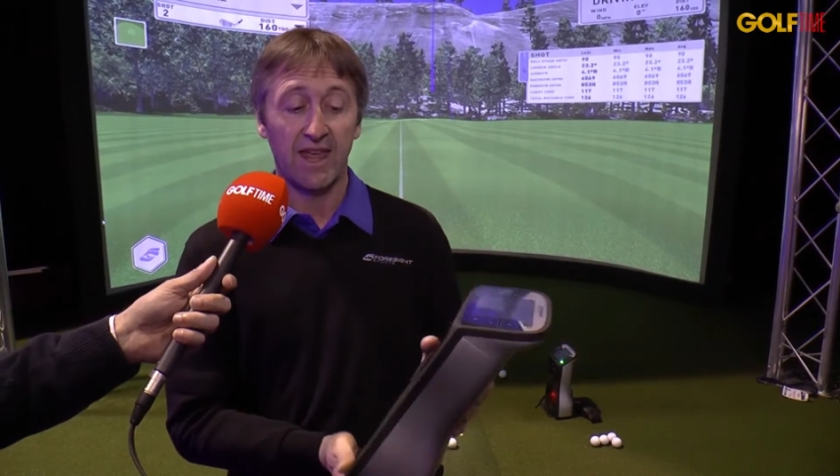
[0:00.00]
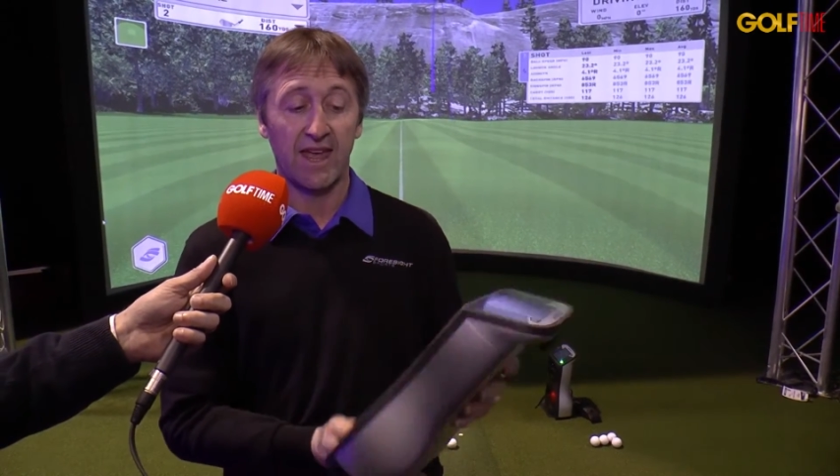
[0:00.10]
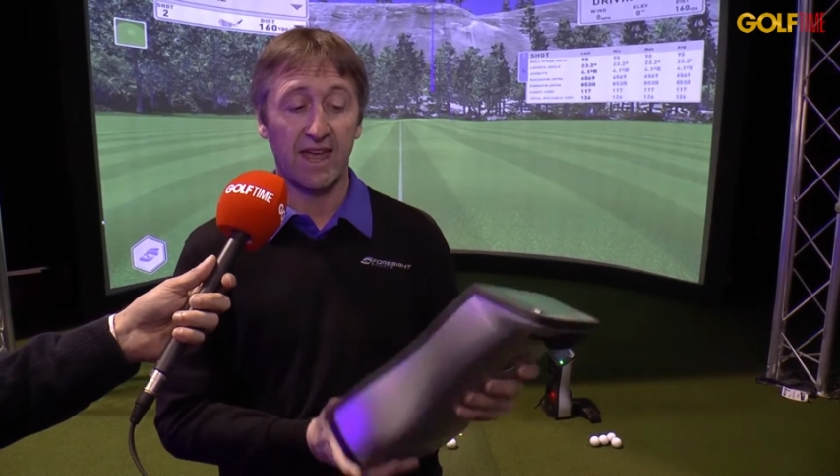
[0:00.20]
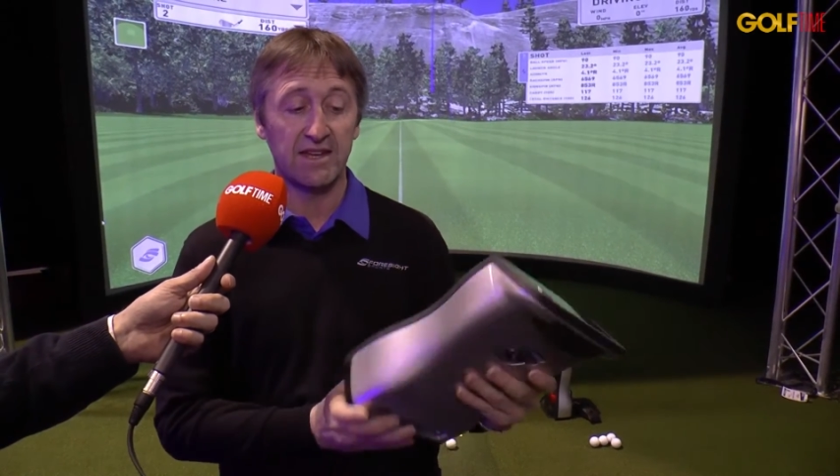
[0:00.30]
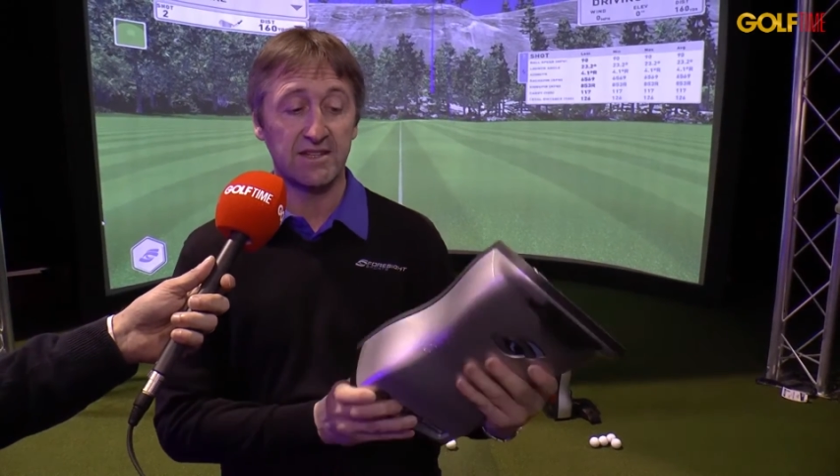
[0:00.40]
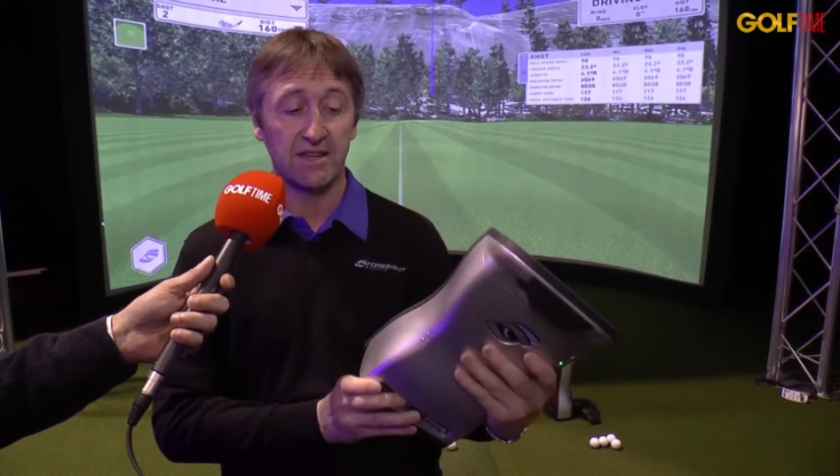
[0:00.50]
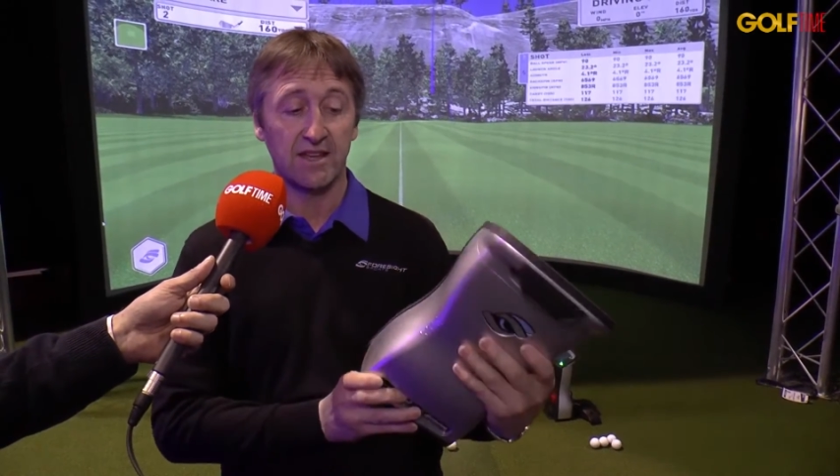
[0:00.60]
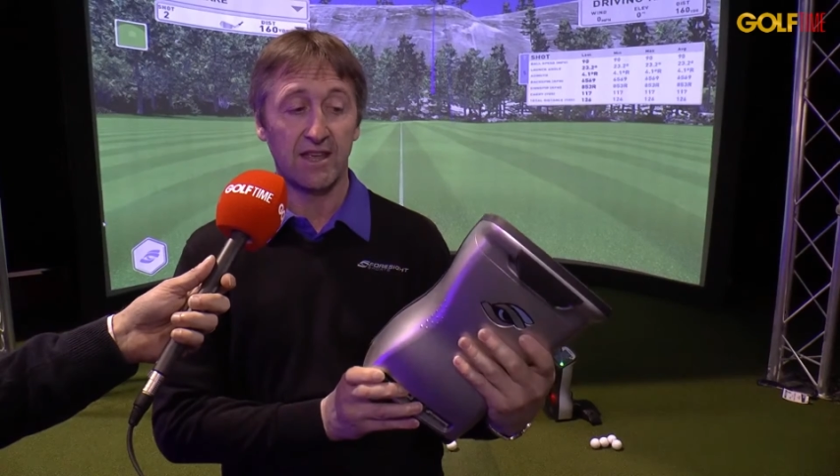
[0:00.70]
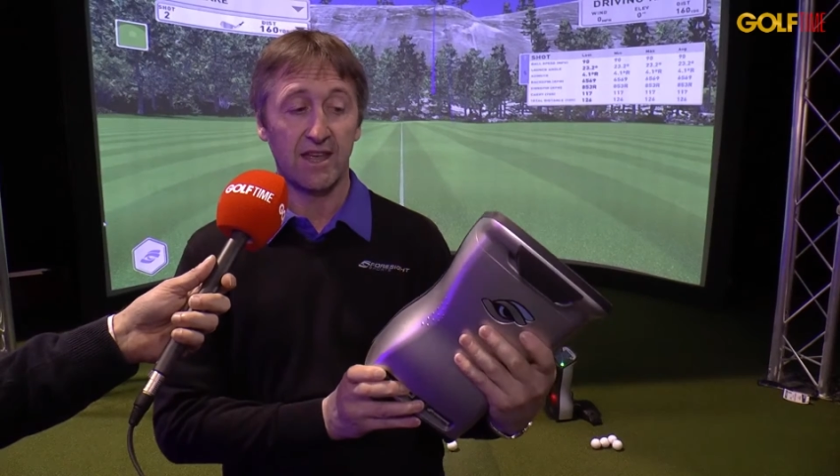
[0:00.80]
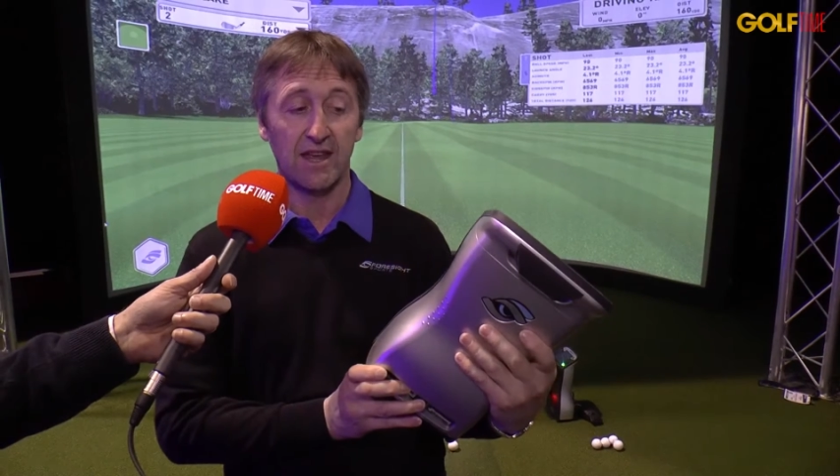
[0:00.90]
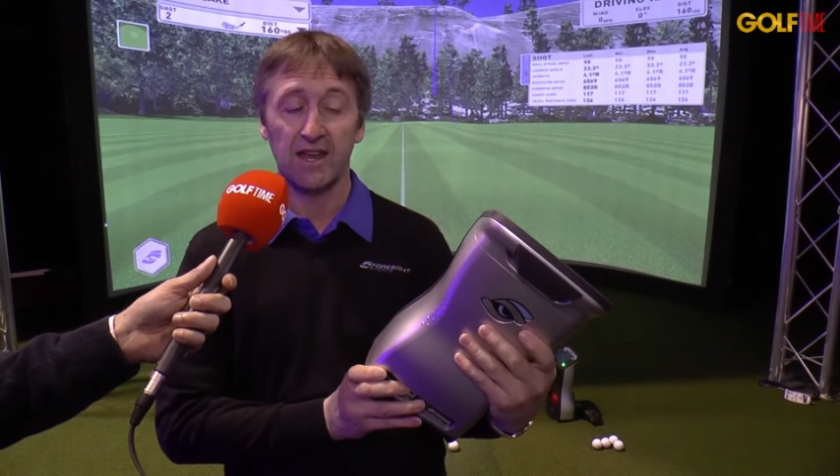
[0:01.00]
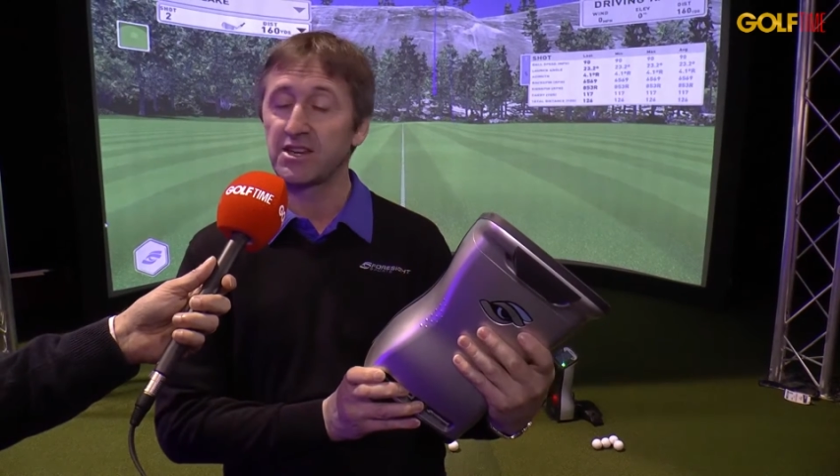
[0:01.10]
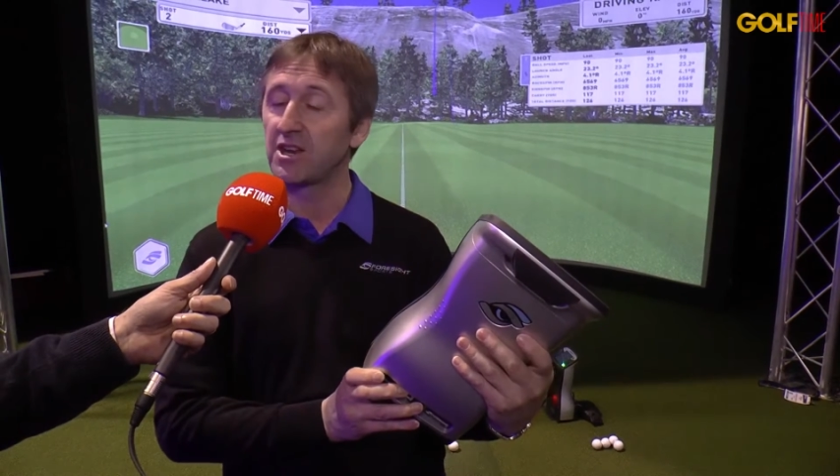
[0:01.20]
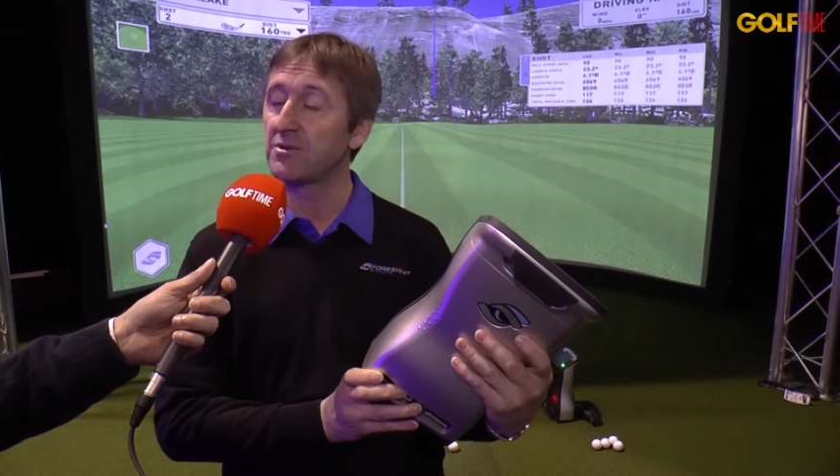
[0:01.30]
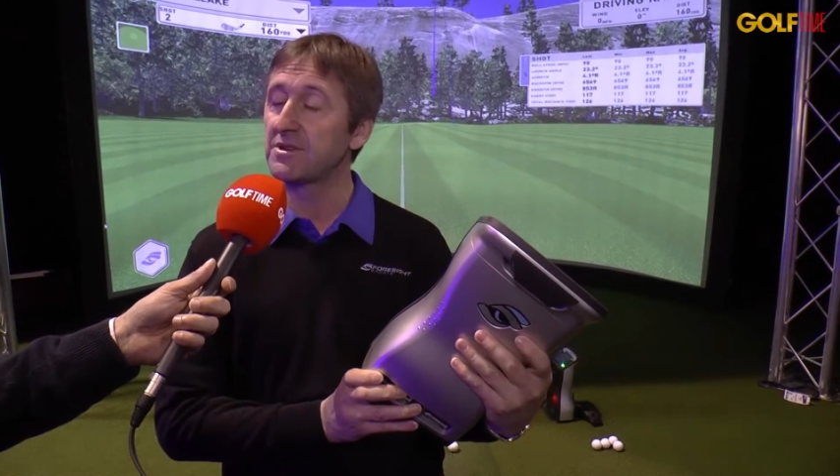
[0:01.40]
and I'd like to go